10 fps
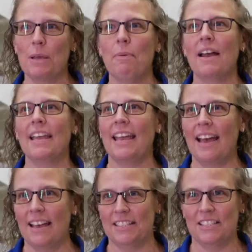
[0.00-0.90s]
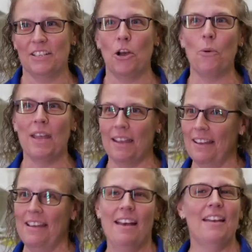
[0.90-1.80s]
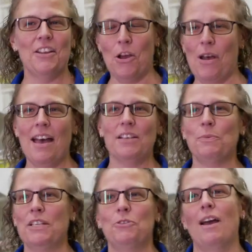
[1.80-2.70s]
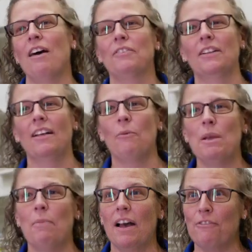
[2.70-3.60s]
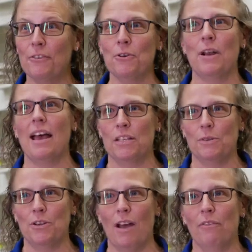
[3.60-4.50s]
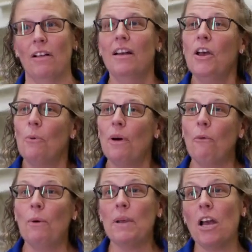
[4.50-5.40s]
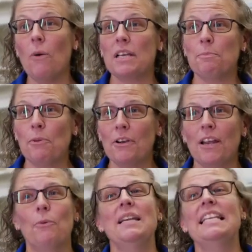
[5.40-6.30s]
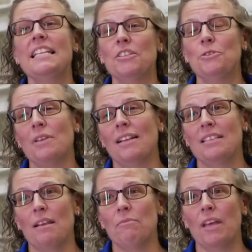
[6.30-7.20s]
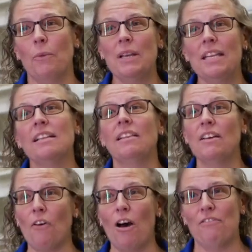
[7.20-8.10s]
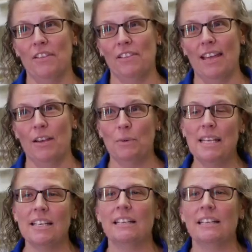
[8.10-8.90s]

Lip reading: We buy gas going, as we travel, and we buy food as we travel. Well, when we go exploring, we need to do that same thing. We need to live off the land. We need to